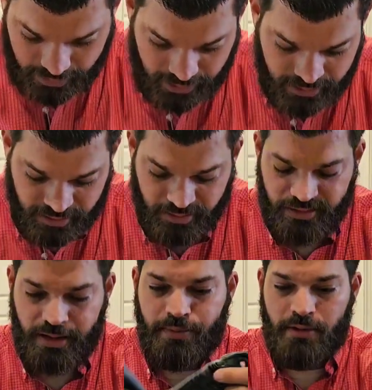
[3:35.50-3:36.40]
nice
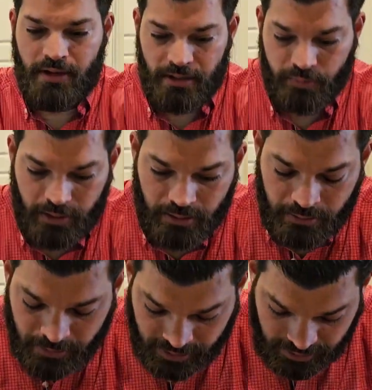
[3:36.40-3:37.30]
zipper as
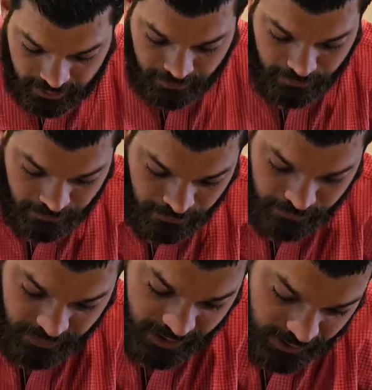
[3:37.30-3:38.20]
well.
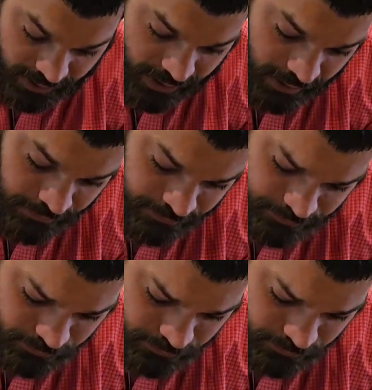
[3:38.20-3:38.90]
And again,